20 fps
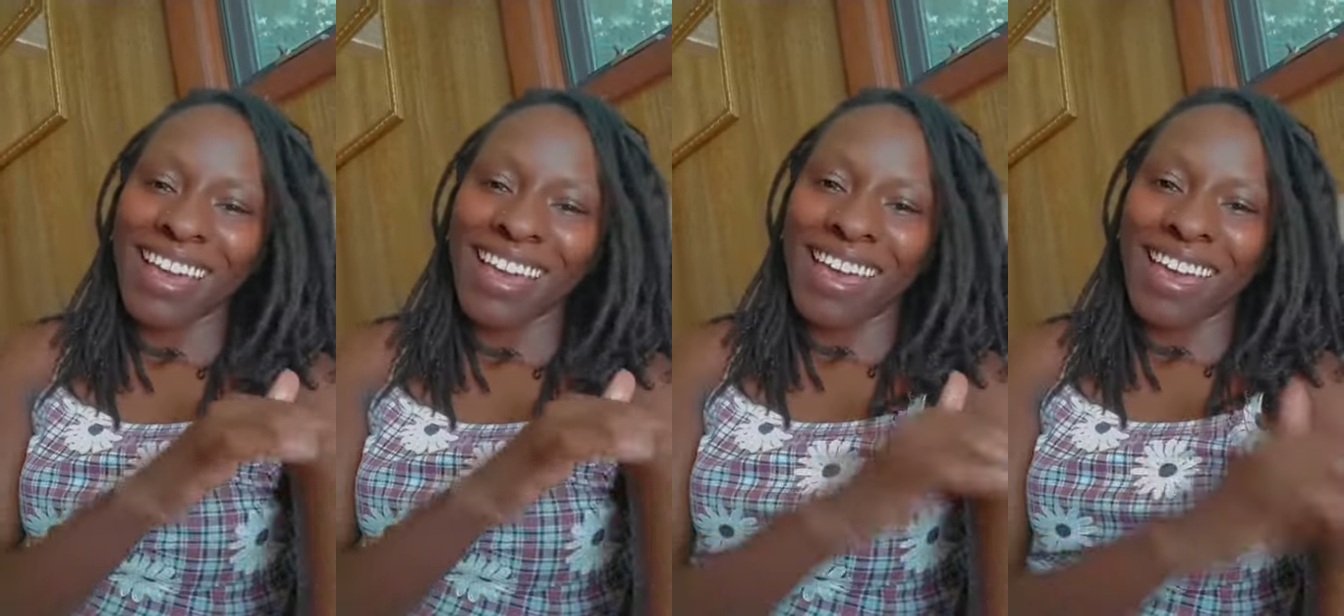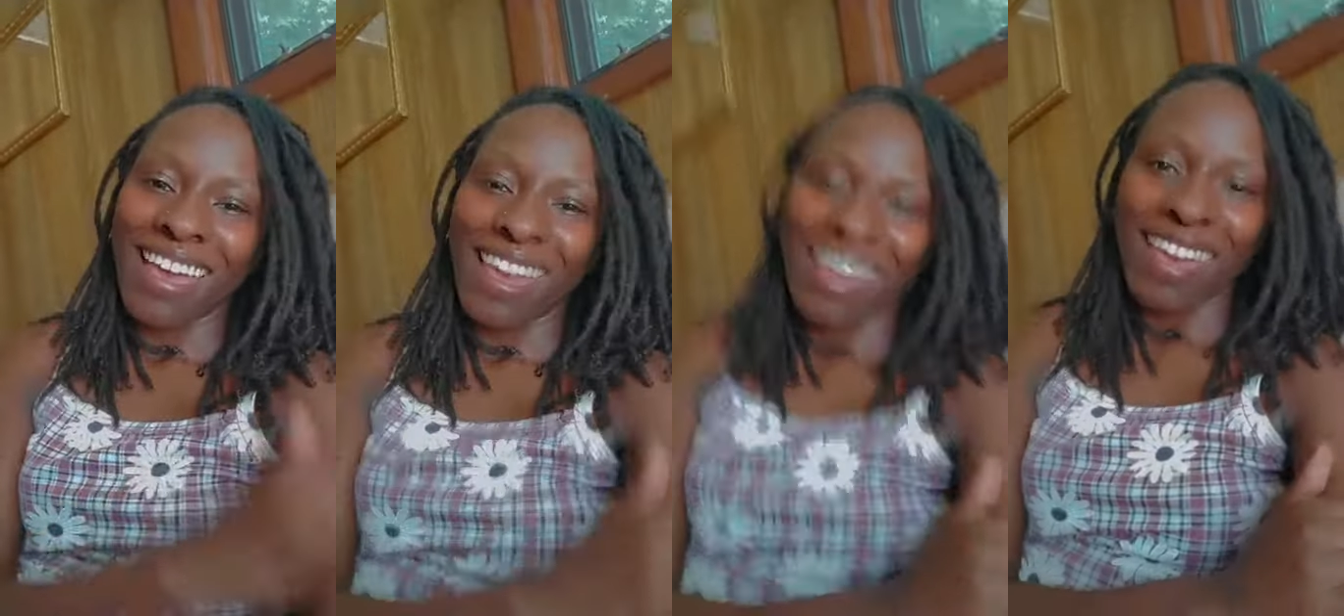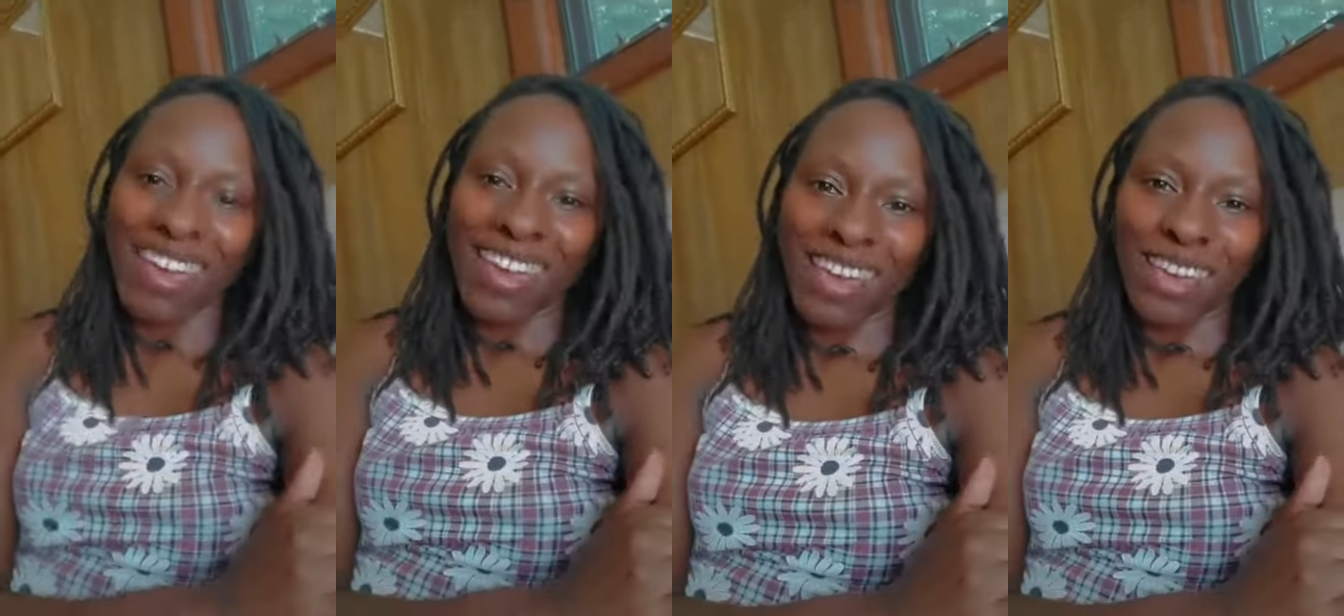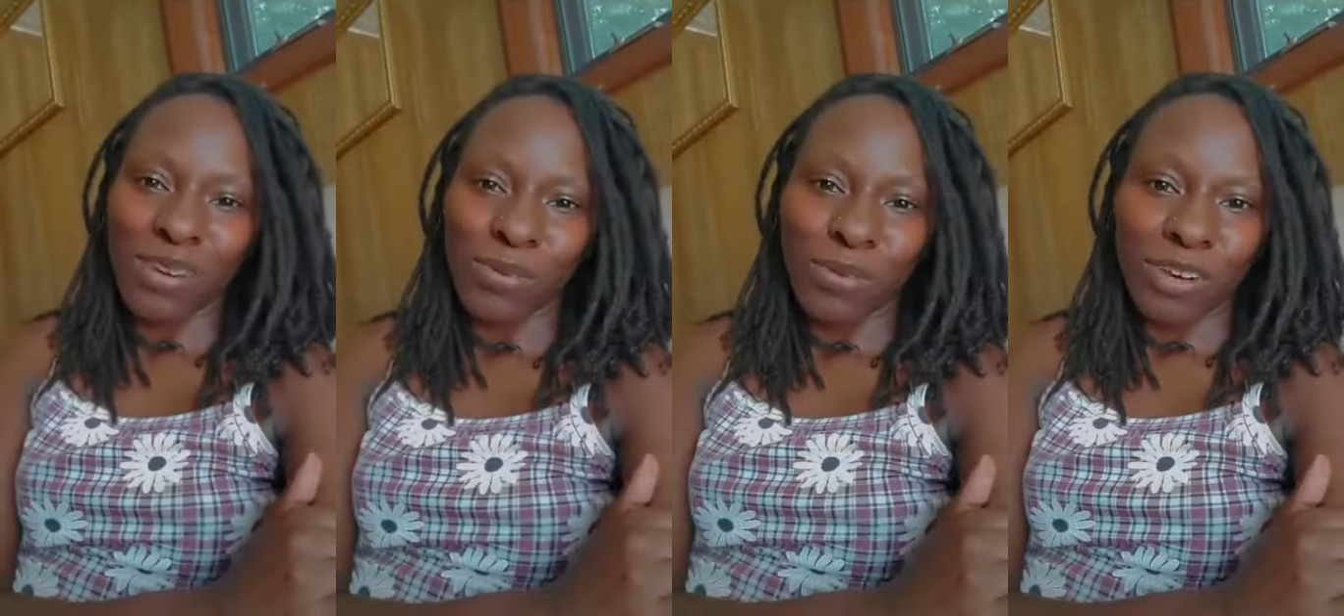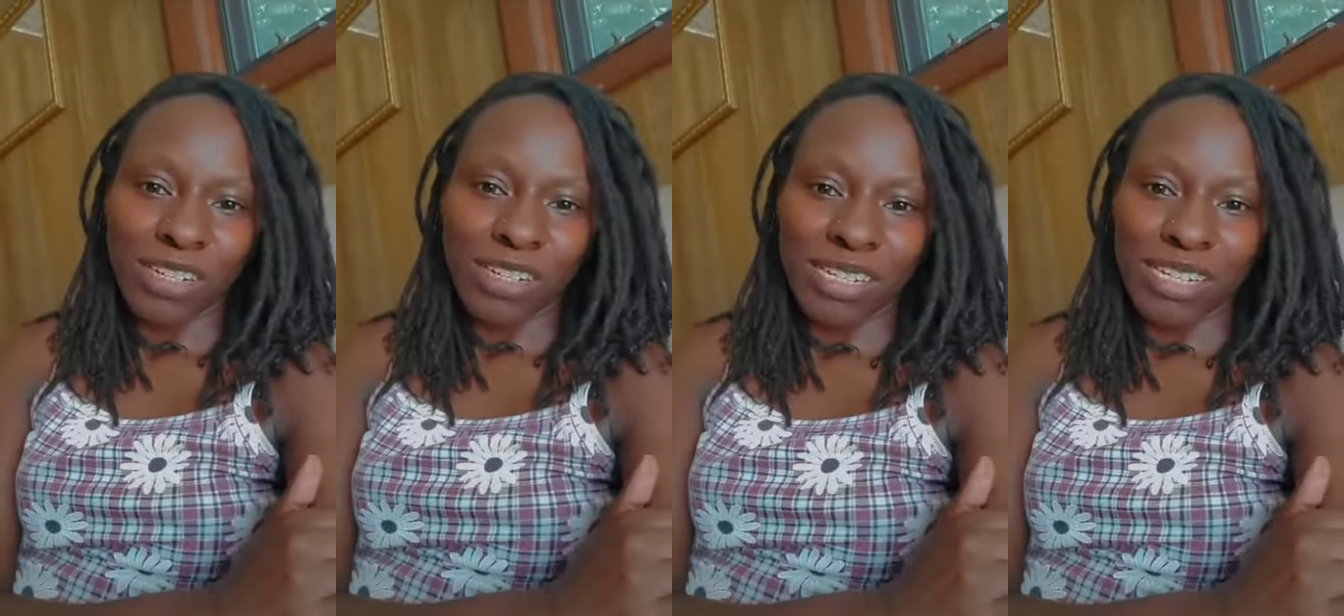And
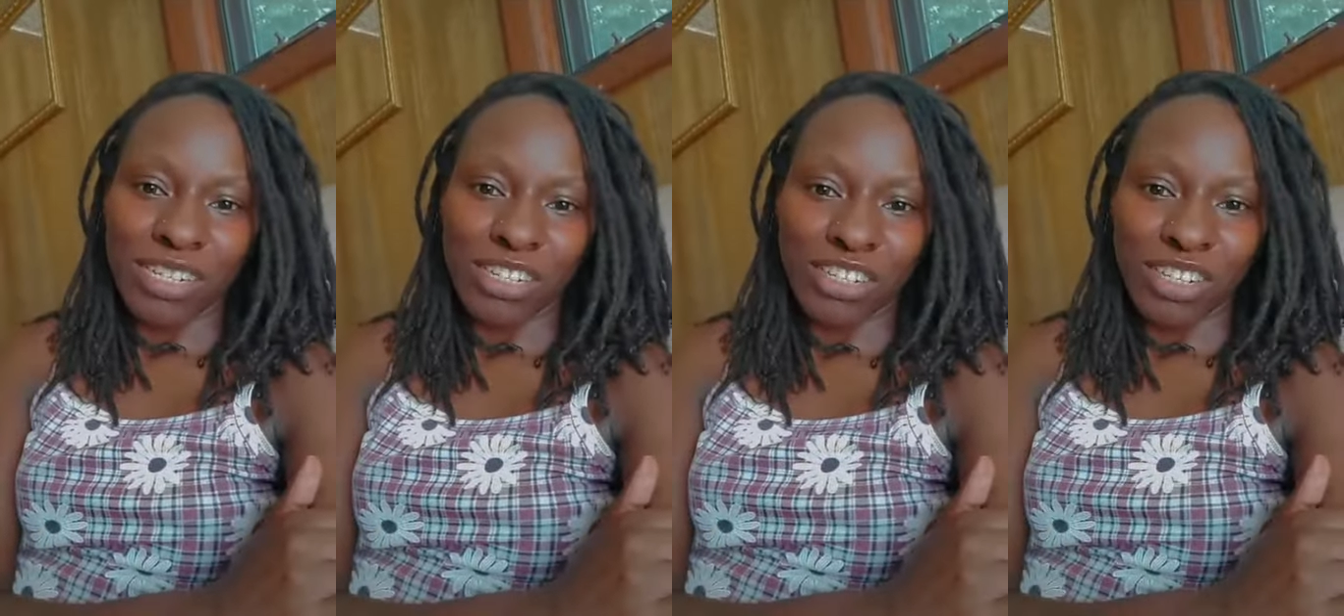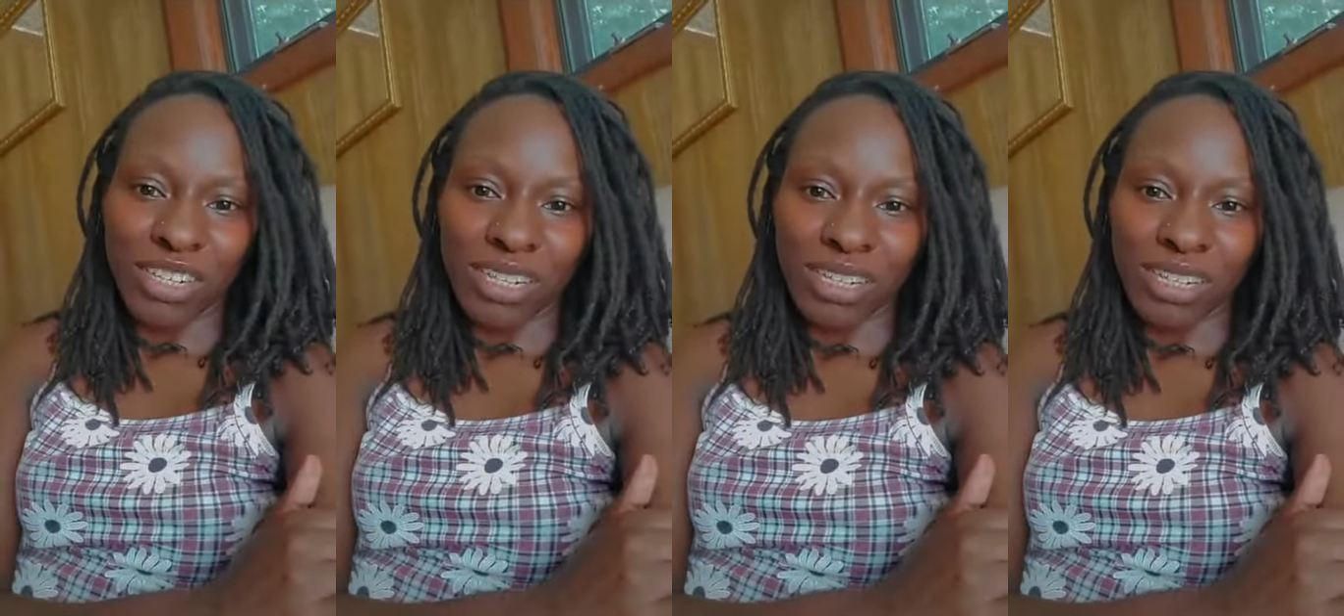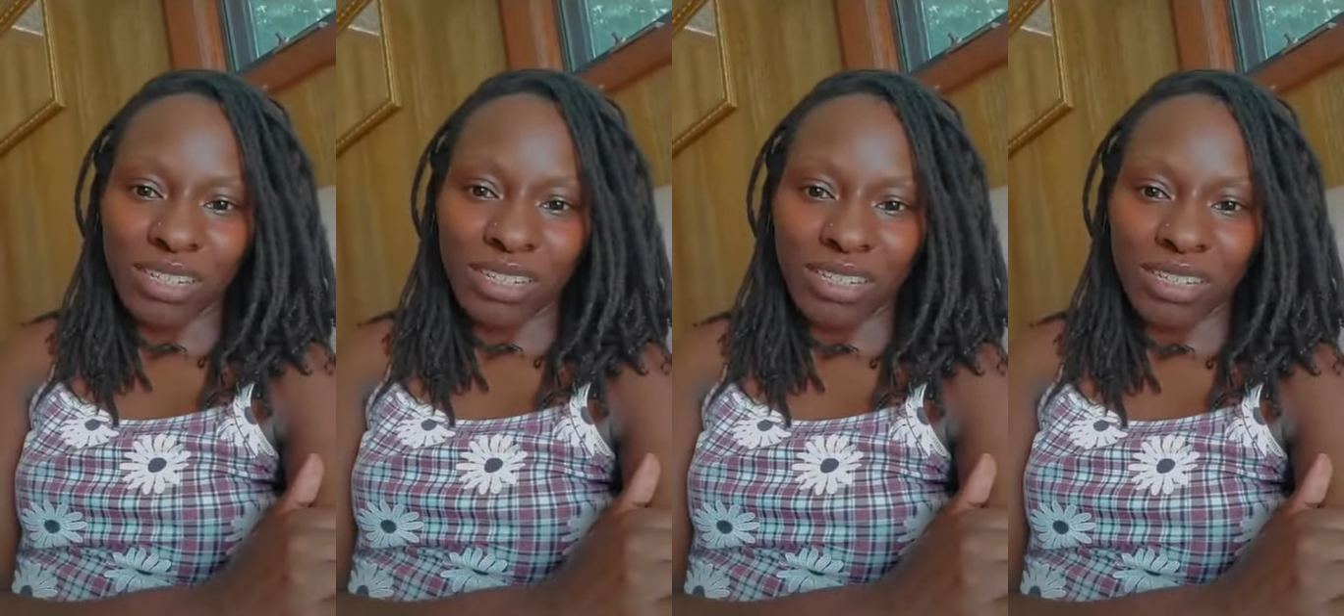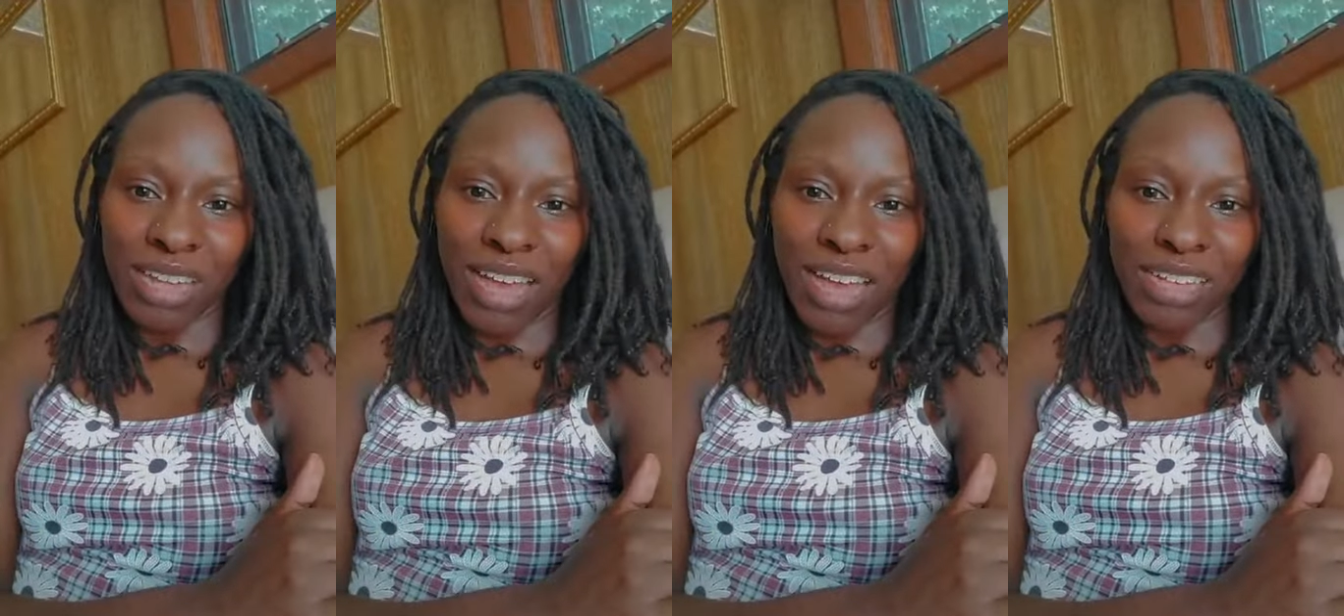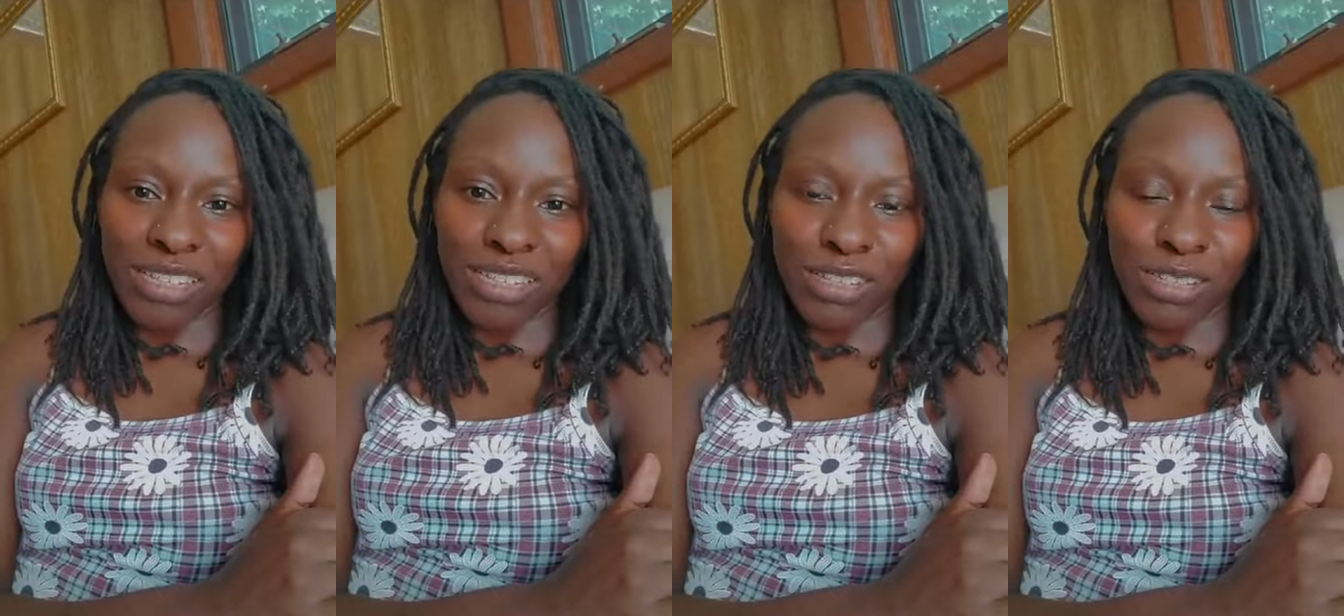we're teaching
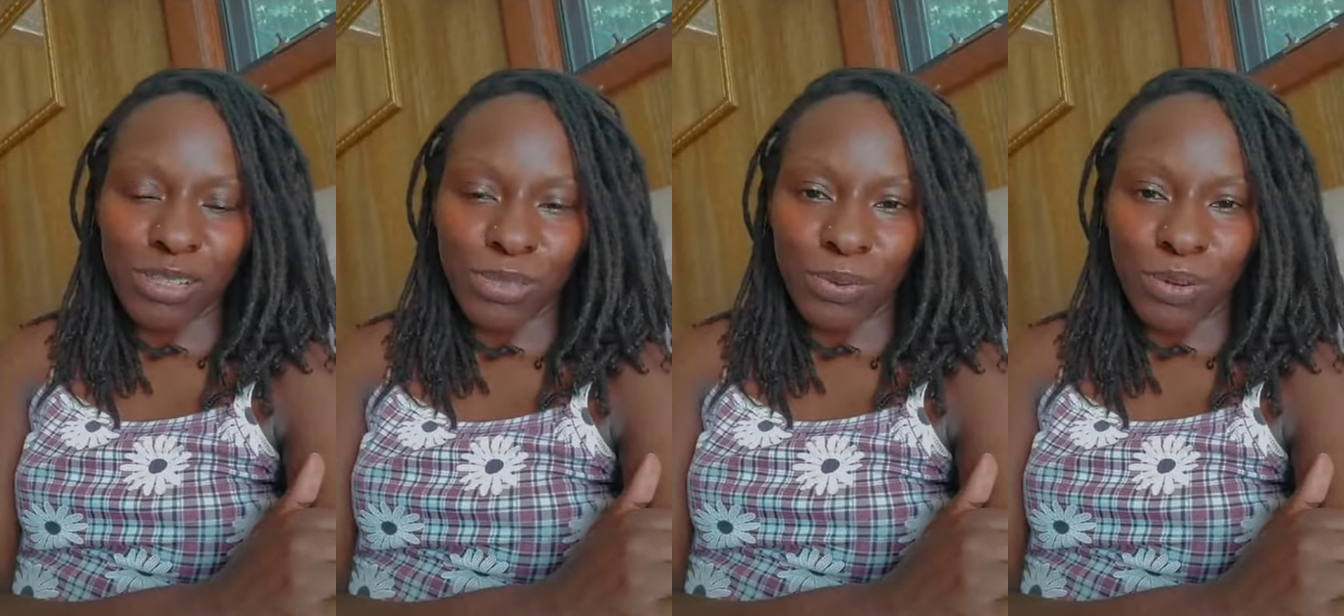classes.